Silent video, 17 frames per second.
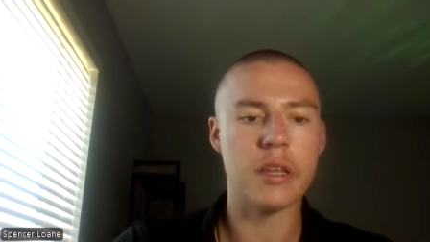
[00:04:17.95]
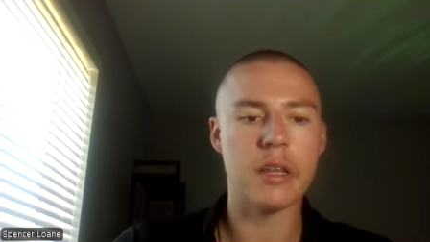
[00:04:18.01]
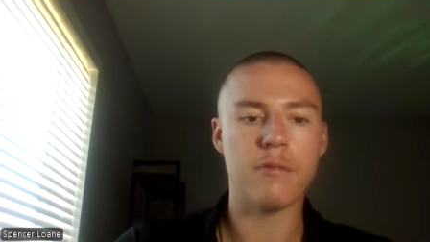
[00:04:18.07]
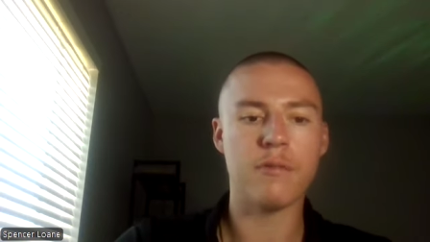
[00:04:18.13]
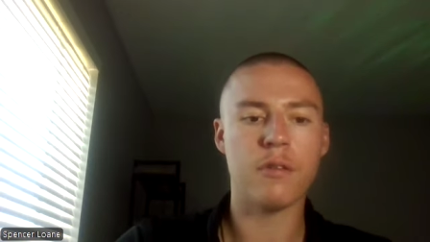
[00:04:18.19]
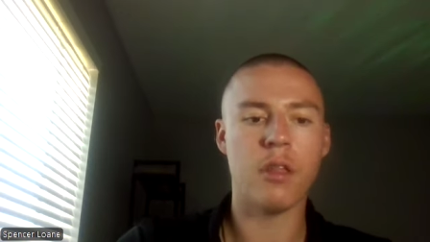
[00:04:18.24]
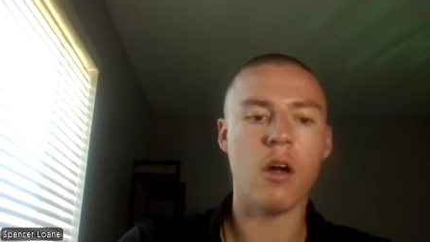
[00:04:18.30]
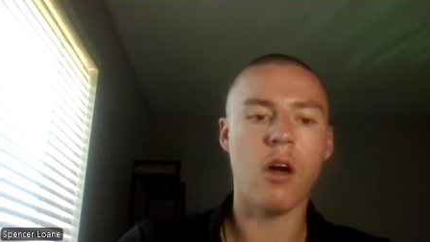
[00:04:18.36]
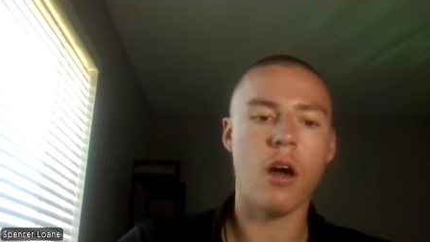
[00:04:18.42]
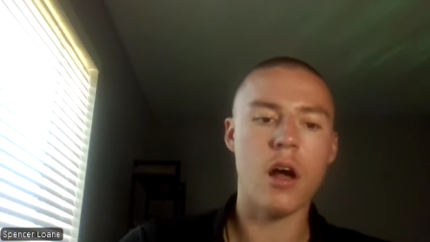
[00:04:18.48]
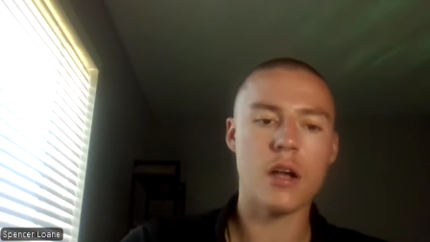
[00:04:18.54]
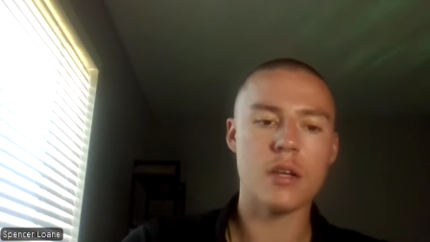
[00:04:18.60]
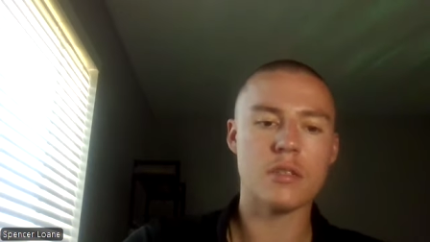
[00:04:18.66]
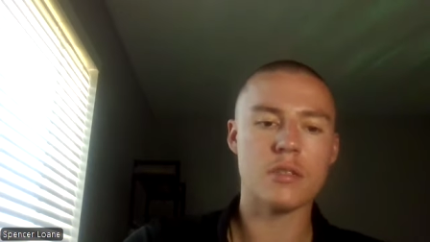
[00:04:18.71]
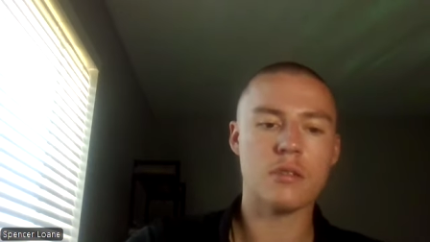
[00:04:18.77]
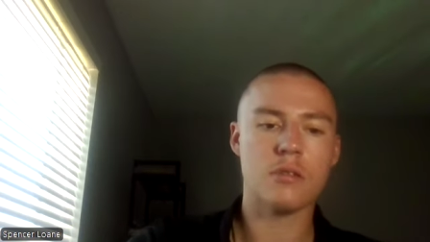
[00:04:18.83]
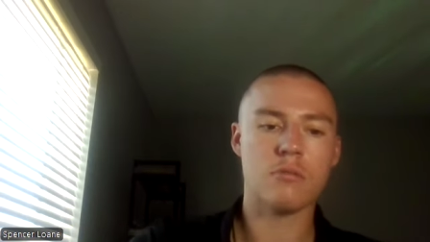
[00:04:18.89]
And then for the
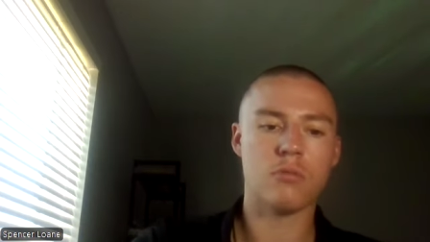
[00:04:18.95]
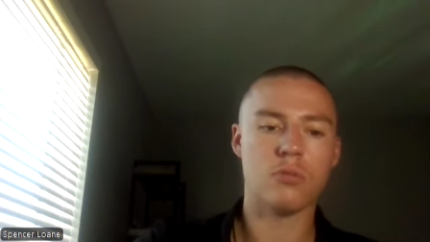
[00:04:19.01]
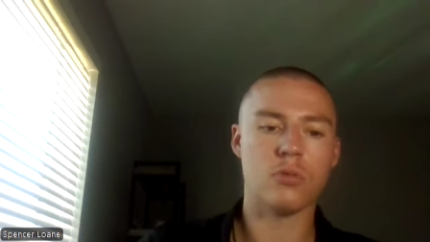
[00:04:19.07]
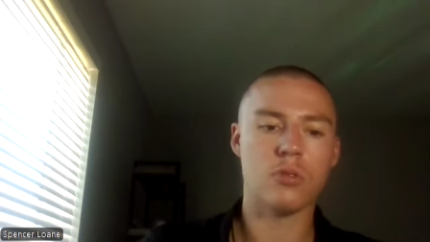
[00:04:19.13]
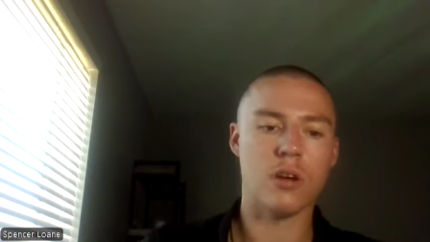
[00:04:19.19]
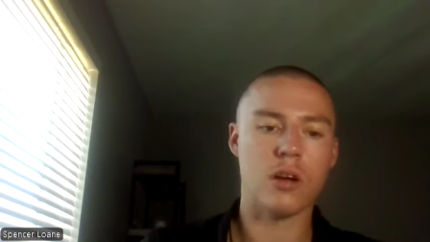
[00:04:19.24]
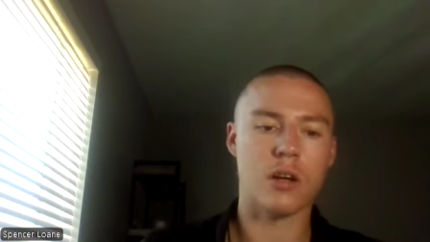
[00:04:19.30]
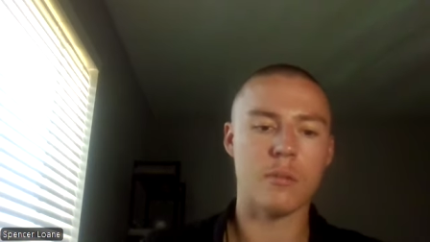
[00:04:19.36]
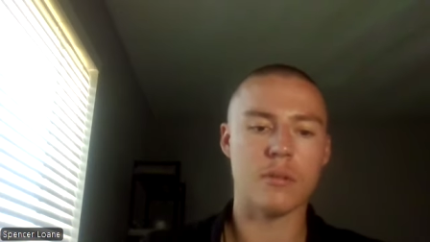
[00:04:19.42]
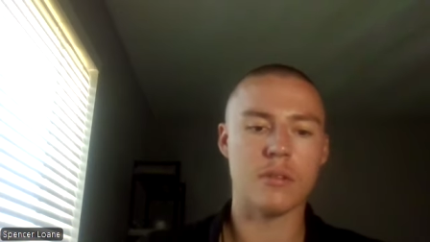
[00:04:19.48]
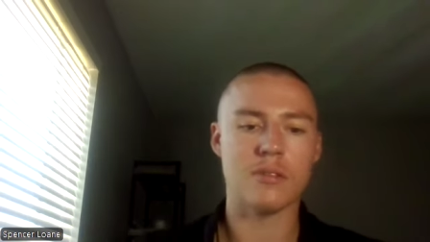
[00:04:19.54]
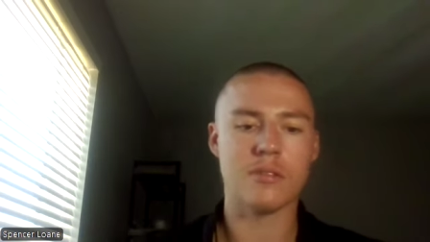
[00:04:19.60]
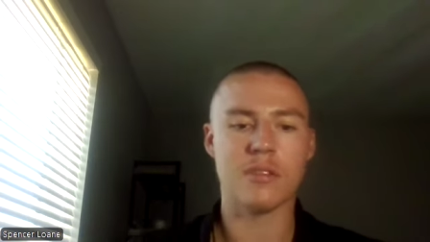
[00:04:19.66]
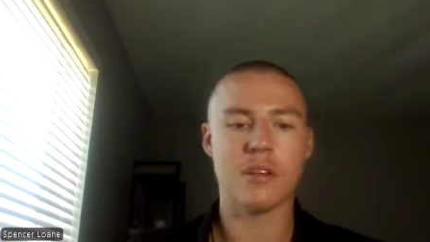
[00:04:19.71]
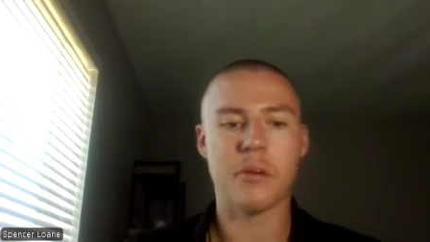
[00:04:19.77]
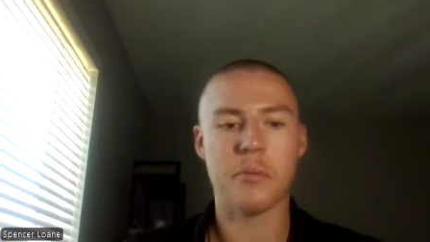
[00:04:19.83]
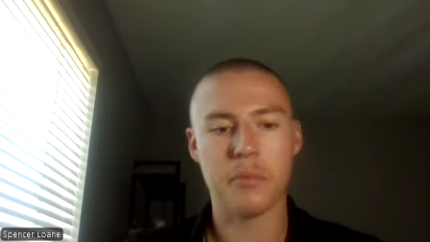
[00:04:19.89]
Hawks, we'll talk about
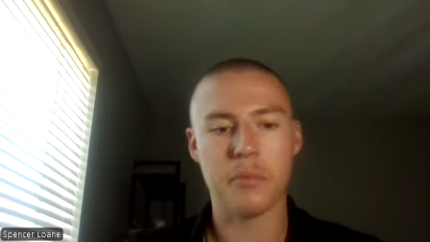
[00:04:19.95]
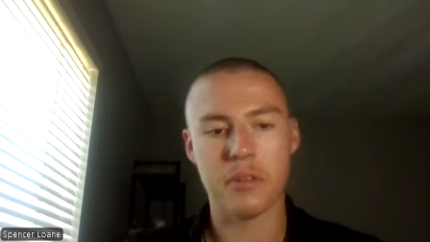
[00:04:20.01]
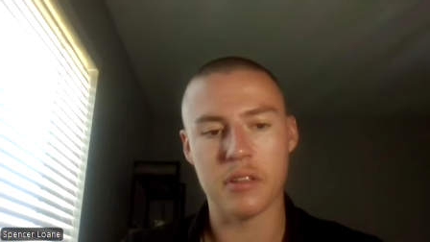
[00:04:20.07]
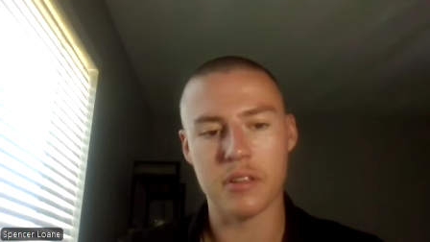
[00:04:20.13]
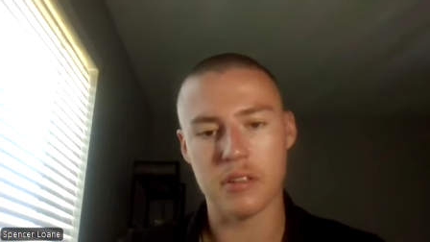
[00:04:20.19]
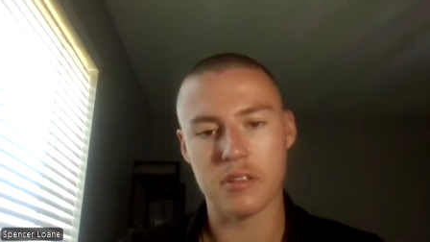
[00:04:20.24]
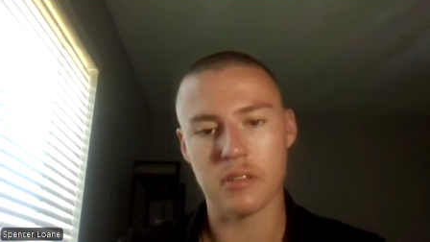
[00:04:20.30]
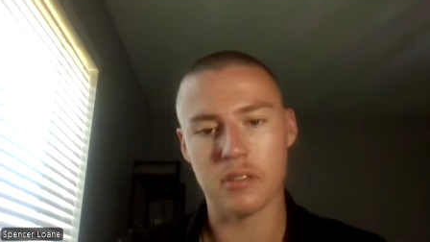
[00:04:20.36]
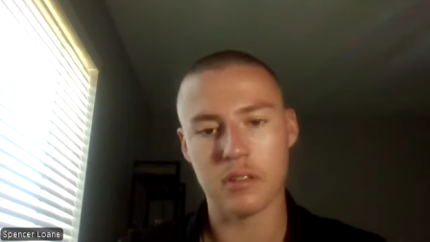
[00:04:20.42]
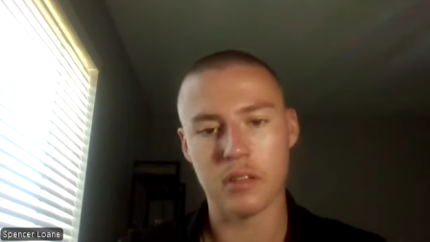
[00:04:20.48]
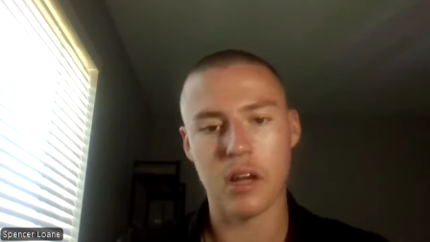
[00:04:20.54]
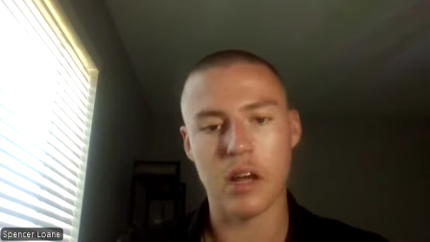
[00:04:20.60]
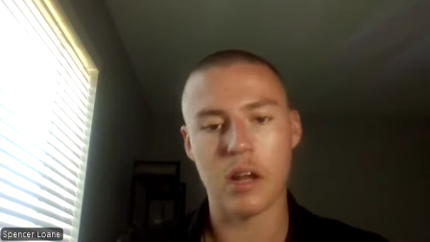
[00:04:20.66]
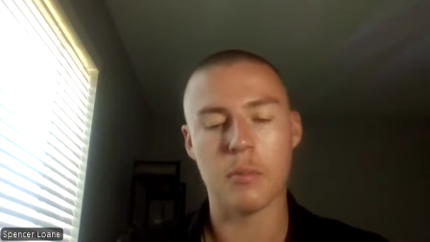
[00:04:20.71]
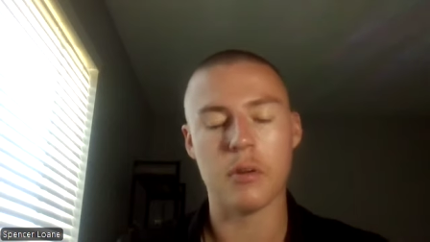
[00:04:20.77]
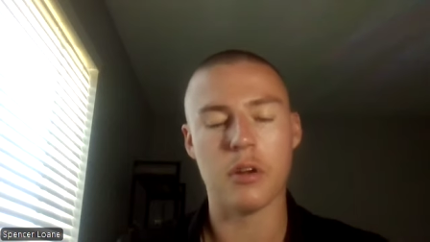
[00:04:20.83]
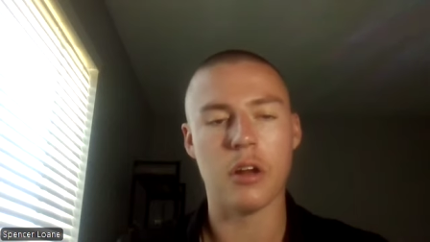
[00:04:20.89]
some and
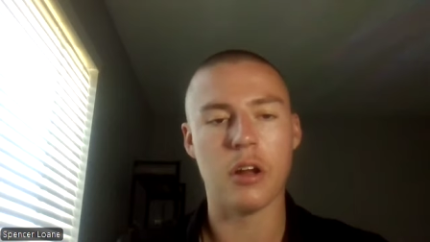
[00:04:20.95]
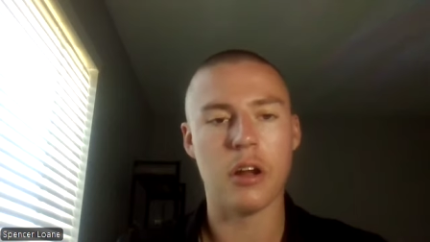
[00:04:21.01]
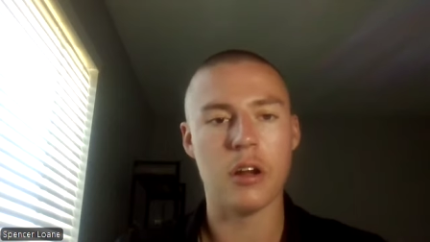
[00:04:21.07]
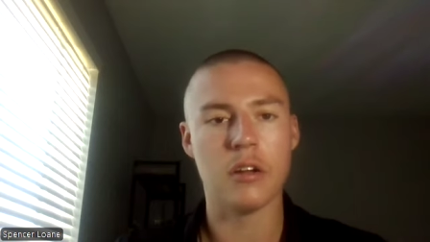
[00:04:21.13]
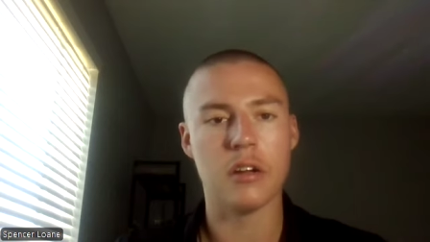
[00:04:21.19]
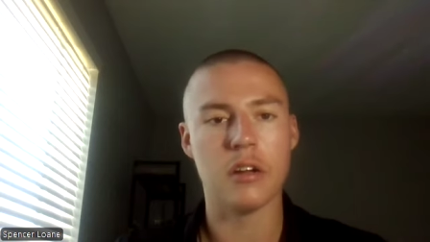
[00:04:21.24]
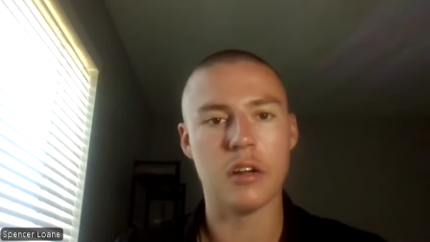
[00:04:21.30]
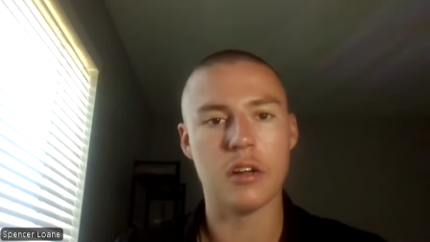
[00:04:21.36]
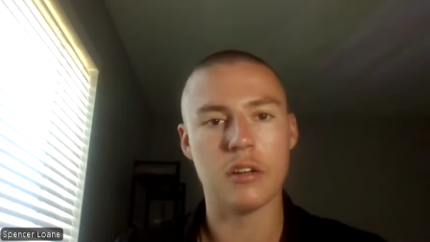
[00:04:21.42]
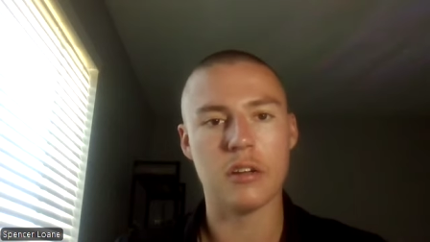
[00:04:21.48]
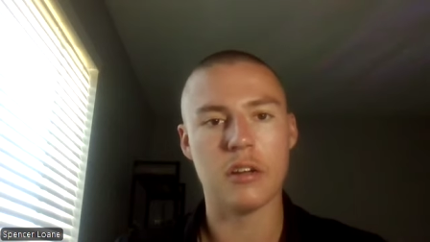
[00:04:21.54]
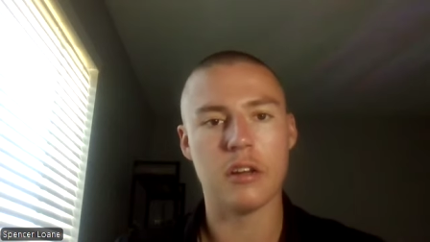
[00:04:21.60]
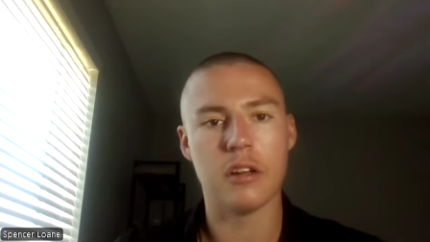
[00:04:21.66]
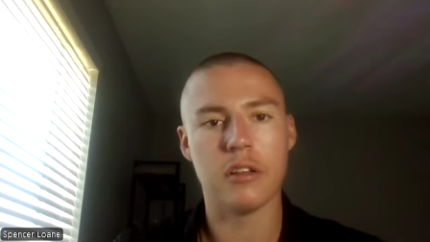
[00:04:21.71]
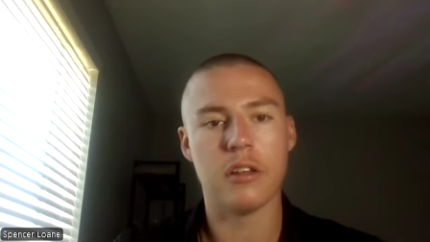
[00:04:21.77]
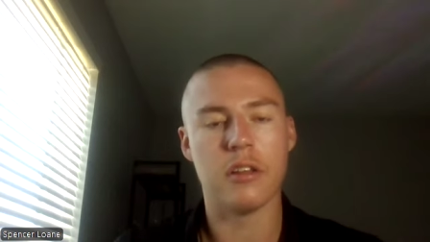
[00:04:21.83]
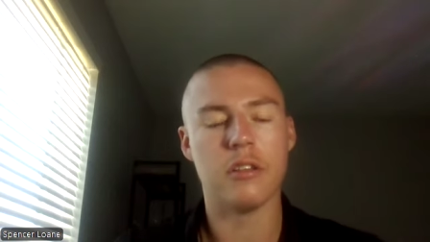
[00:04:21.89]
Connor Bedard,
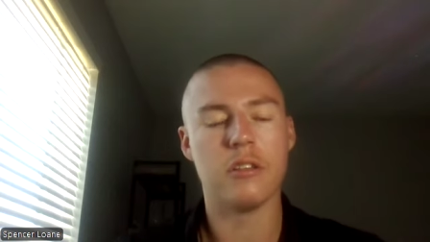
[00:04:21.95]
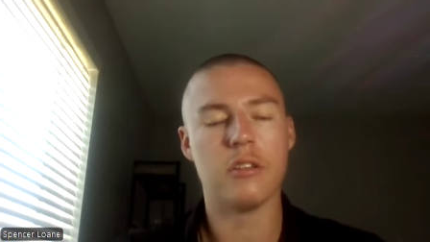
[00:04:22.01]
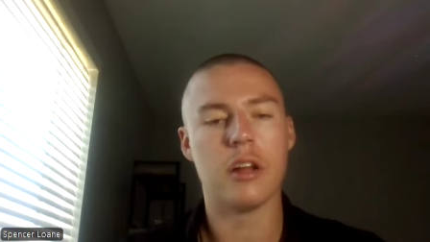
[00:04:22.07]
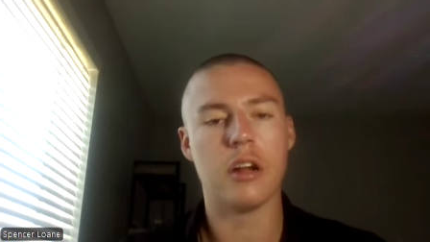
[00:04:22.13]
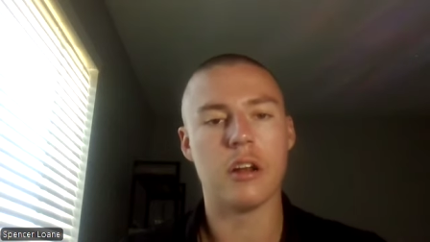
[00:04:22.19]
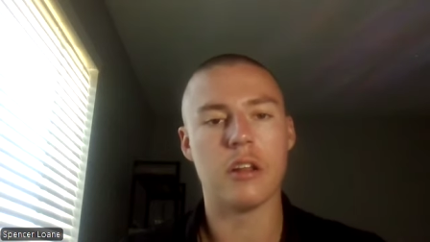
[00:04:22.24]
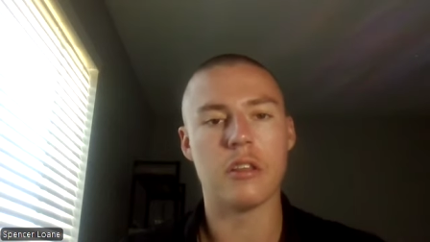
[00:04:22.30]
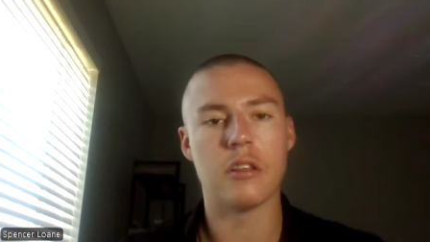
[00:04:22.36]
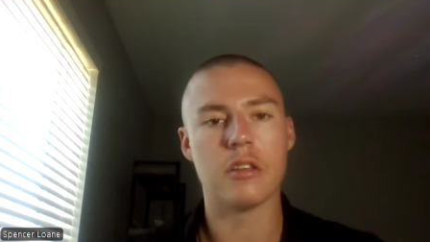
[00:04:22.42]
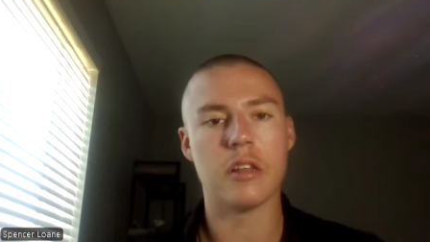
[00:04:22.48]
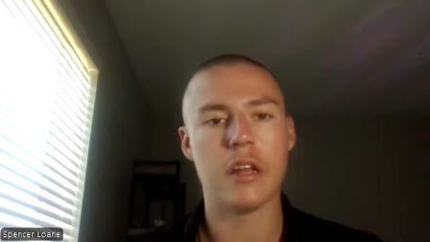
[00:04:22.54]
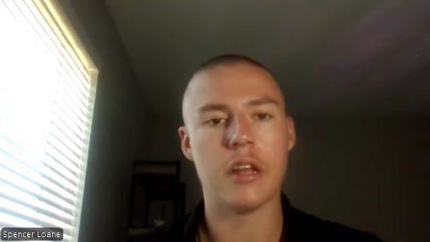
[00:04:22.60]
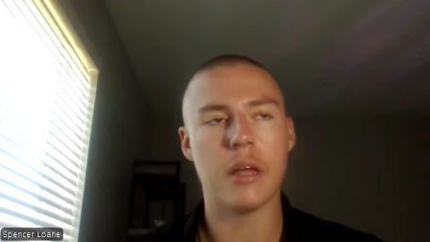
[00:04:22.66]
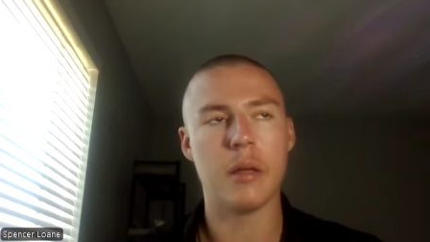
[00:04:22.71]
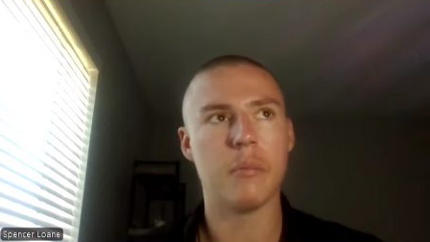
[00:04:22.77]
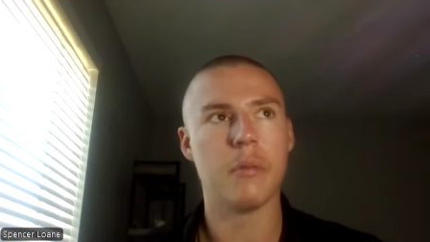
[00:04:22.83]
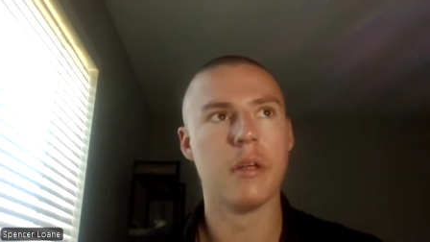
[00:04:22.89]
none, none other
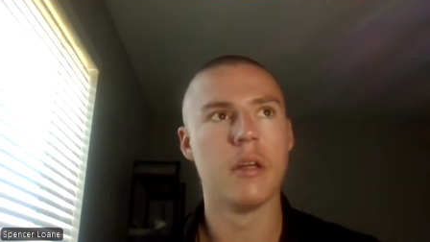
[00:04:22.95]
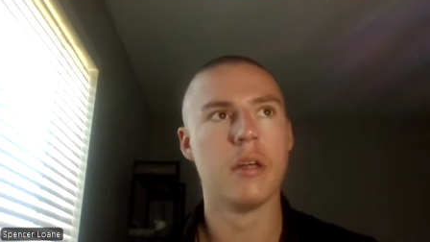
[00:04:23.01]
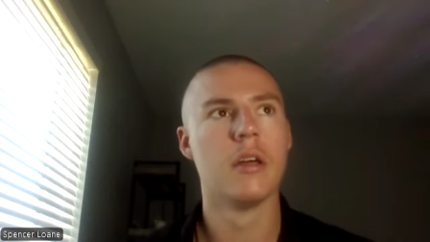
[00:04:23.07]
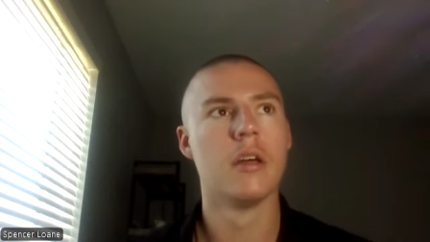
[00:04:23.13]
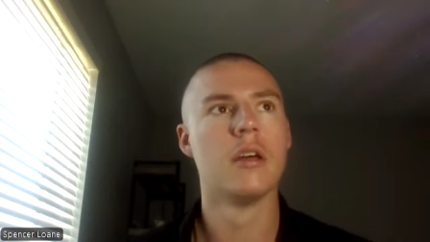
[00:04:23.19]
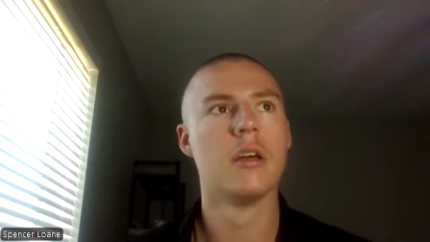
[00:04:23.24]
than him,